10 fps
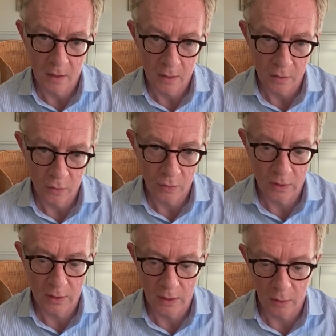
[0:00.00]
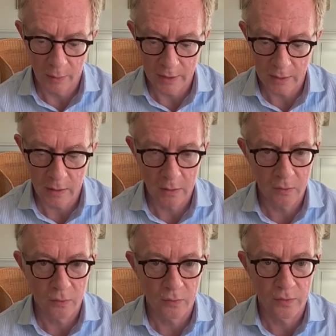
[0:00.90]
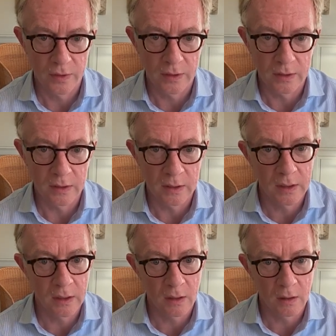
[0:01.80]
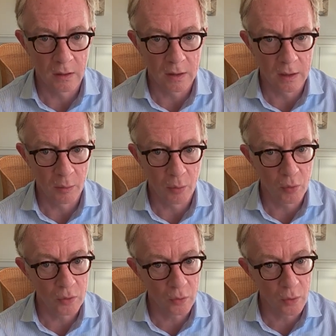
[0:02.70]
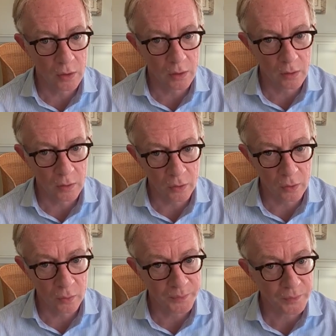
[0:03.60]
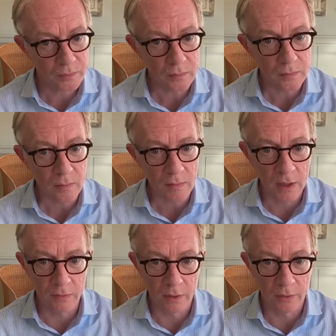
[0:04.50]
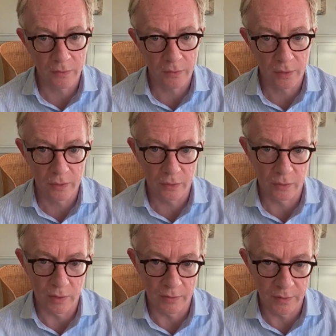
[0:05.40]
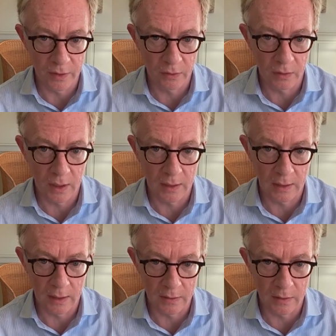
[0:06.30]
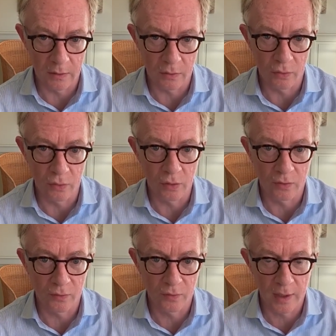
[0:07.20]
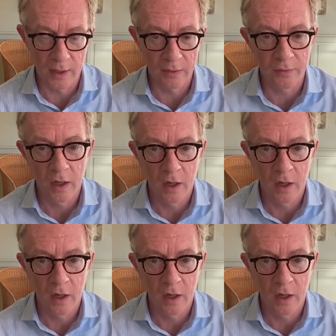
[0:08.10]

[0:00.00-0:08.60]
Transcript: The 20 kilopascals for VCTE are an important one, although if I refer to the Baveno guidelines and the rule of 5,